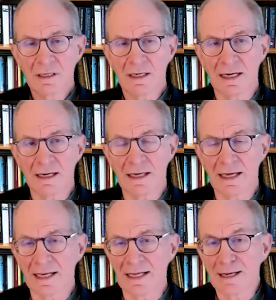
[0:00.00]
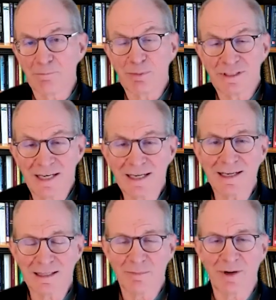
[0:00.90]
And again,
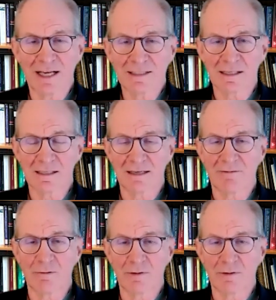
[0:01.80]
particularly at the process level,